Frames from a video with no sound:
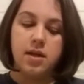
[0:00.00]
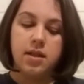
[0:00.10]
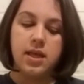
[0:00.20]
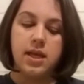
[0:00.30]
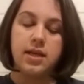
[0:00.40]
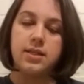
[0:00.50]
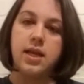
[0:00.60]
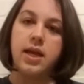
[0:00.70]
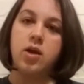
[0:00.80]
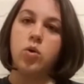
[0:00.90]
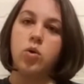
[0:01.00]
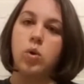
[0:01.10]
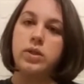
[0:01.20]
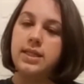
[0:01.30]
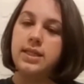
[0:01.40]
Things like
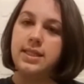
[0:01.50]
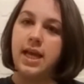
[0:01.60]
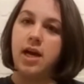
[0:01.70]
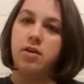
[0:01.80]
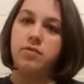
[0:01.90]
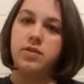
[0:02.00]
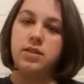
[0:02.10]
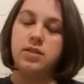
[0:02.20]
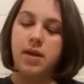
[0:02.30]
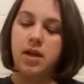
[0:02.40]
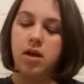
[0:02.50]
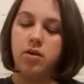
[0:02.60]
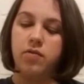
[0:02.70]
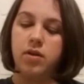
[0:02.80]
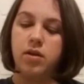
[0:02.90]
golden salves, it's made out
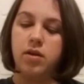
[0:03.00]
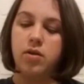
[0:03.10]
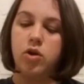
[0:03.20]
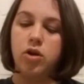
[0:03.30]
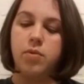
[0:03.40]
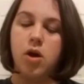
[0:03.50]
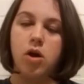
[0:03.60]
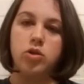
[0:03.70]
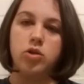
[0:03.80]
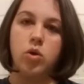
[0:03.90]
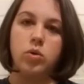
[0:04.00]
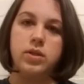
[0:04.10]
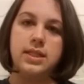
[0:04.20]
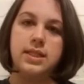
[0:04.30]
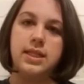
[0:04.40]
of a herb called
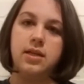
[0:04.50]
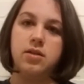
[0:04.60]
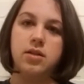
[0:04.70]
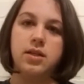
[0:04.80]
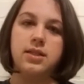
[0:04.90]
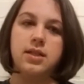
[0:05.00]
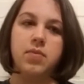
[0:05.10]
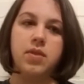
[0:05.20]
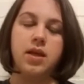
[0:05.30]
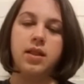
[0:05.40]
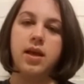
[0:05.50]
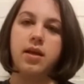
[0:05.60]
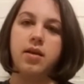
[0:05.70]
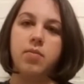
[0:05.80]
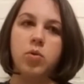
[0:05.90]
golden seal, is something
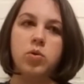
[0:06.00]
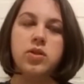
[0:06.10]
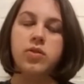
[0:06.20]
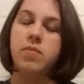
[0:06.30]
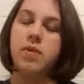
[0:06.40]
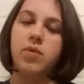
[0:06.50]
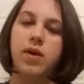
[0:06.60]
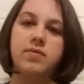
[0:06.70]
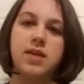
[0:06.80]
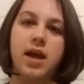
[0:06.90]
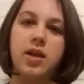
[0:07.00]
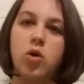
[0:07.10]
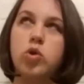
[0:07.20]
that most of the midwives I know